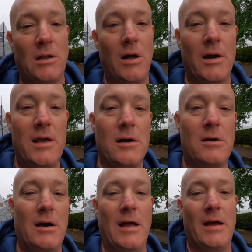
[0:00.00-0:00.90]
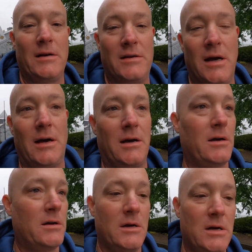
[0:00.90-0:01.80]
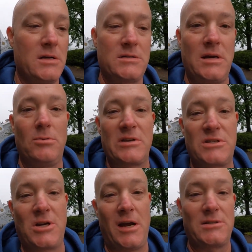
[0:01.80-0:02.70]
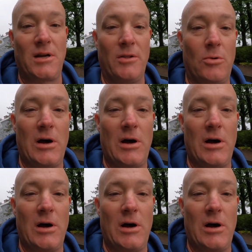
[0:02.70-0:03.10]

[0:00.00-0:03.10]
along here and see what's changed on the